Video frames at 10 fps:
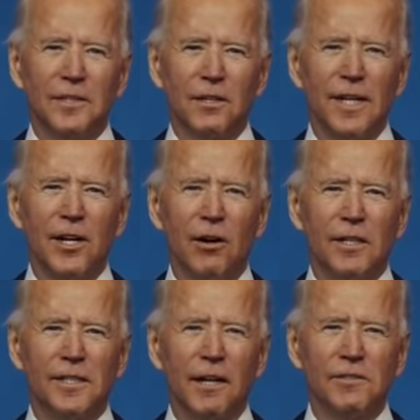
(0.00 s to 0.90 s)
To lead
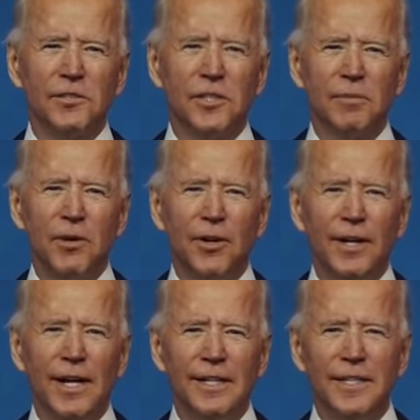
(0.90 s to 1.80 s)
our intelligence
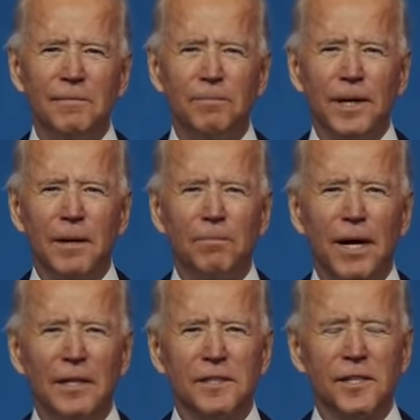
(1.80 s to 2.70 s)
community, I didn't pick a
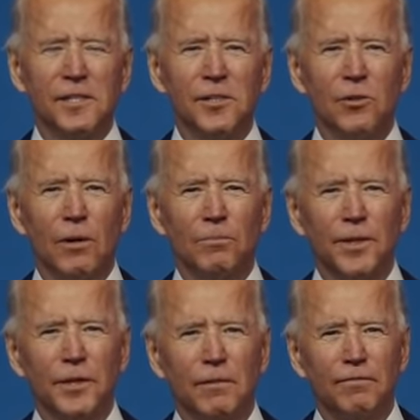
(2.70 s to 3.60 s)
politician or a
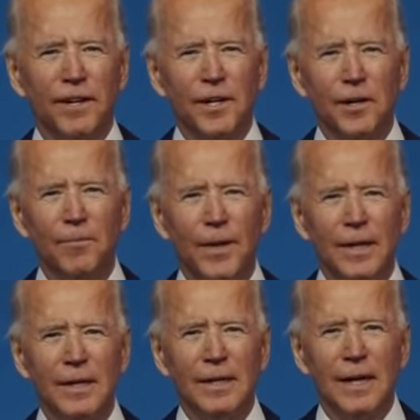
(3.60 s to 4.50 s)
political figure.
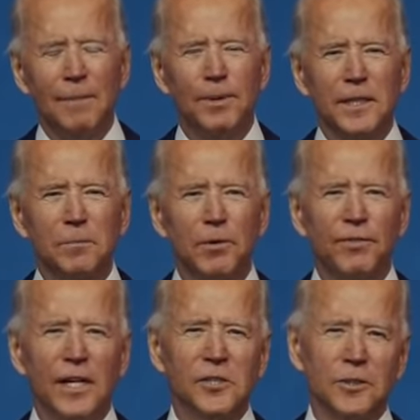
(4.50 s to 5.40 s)
I picked a
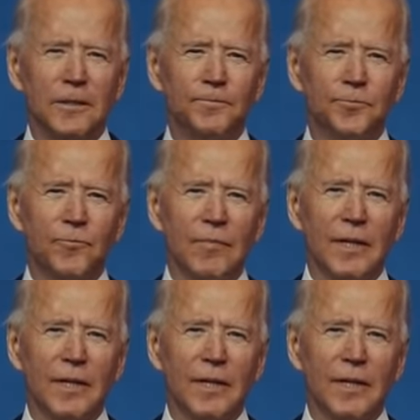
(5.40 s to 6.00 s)
professional.